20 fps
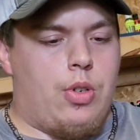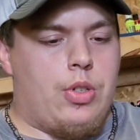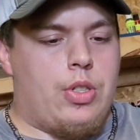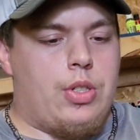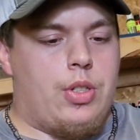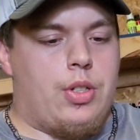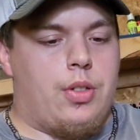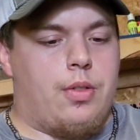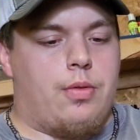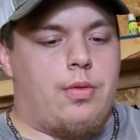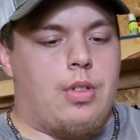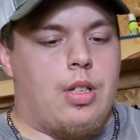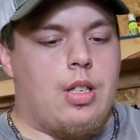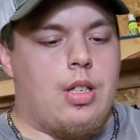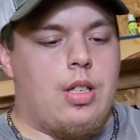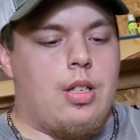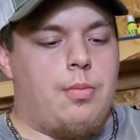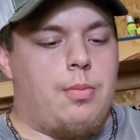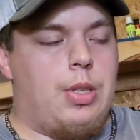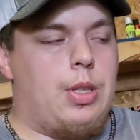so it'll
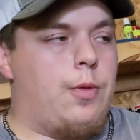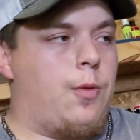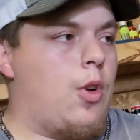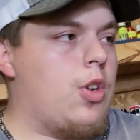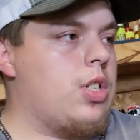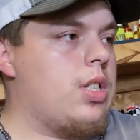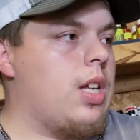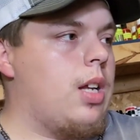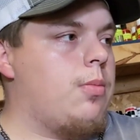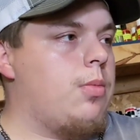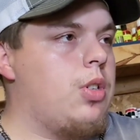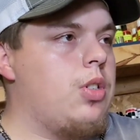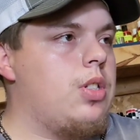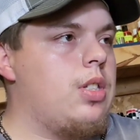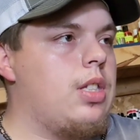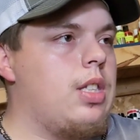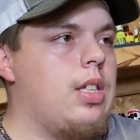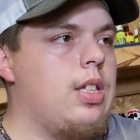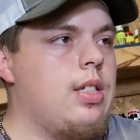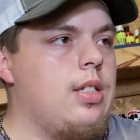be the first time
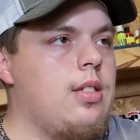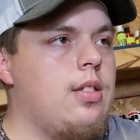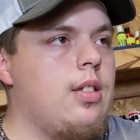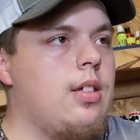using these.